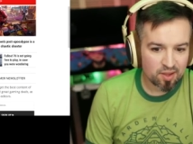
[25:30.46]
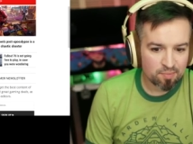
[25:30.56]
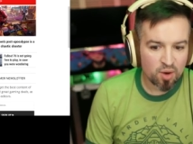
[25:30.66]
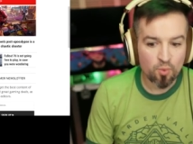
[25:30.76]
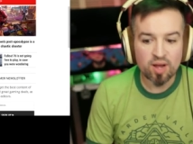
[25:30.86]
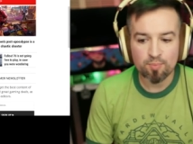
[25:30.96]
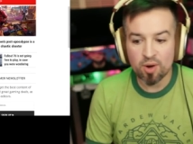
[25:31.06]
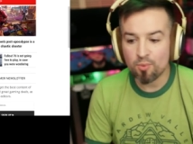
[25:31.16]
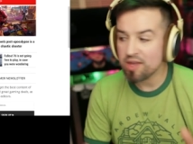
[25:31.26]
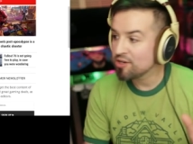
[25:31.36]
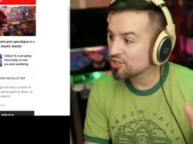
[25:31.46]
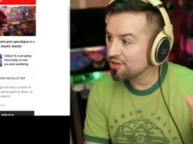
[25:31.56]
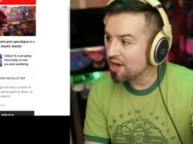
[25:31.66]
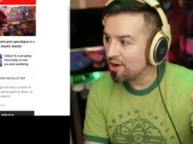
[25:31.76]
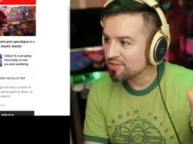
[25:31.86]
but what you
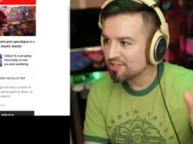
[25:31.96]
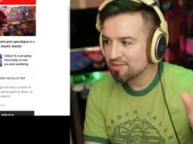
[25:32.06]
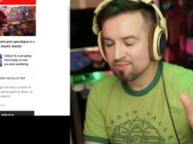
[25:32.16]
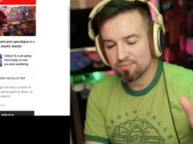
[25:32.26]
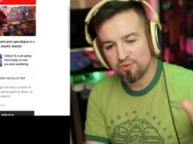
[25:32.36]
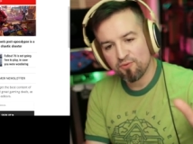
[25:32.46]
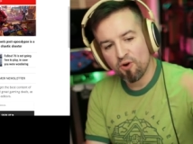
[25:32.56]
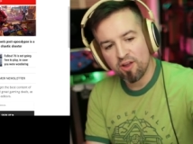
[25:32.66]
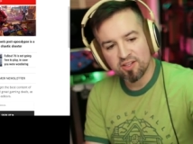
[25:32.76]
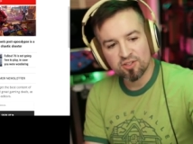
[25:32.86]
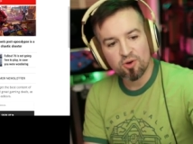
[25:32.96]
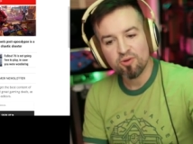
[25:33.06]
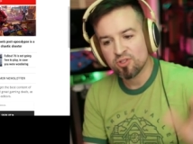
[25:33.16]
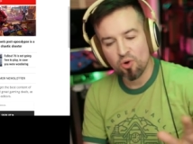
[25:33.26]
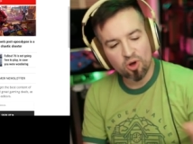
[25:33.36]
should note. Before you
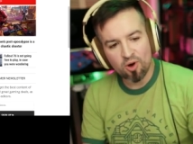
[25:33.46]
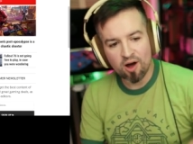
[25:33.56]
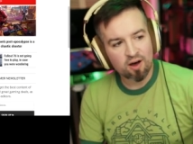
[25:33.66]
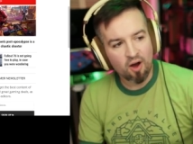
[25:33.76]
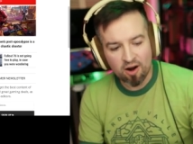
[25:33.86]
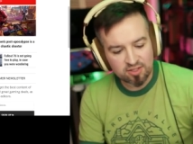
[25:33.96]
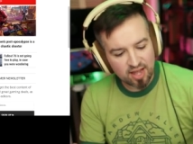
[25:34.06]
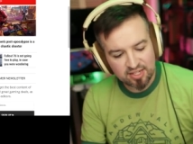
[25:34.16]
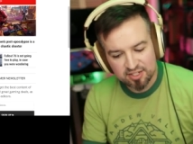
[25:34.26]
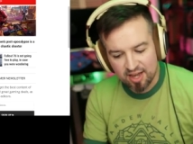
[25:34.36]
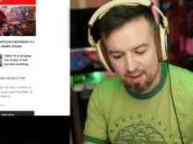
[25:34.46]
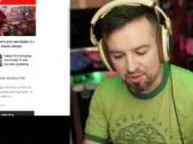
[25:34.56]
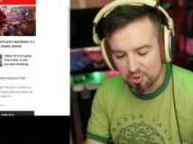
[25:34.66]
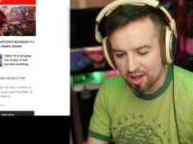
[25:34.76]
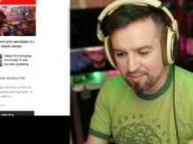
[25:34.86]
don't go all
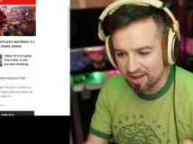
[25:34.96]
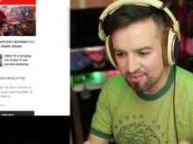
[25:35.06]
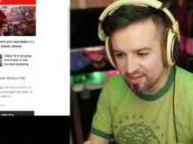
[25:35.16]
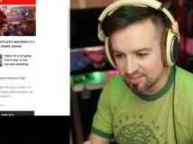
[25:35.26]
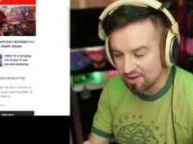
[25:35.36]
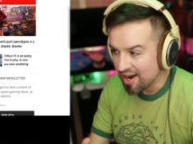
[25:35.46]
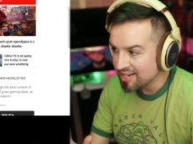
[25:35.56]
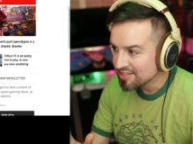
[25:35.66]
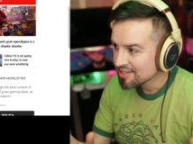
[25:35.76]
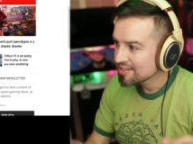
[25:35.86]
r/Diablo on me on this, all right?